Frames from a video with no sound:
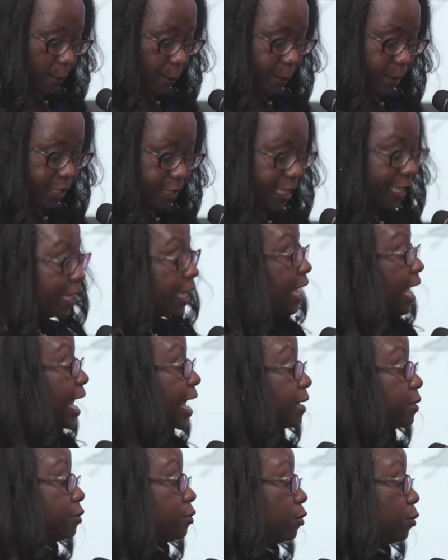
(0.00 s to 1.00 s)
But they
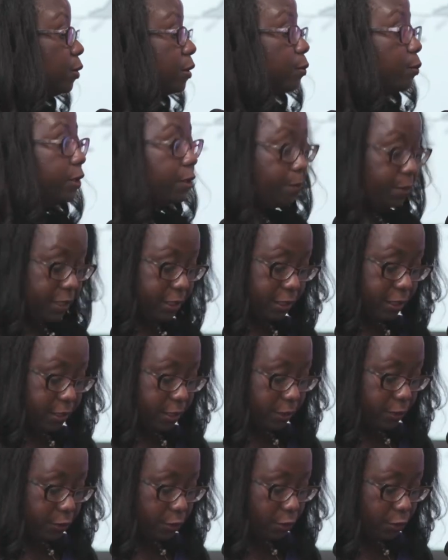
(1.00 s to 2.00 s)
can't do it with
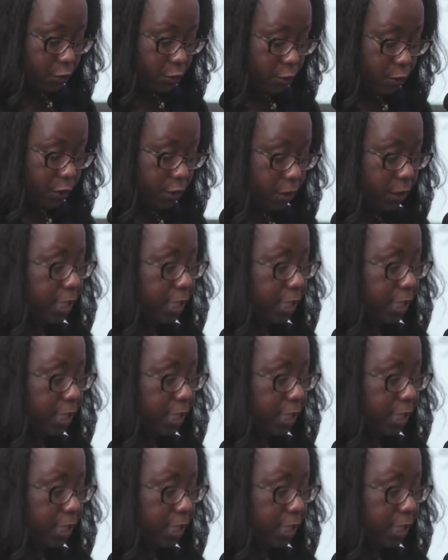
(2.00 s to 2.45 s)
business as usual.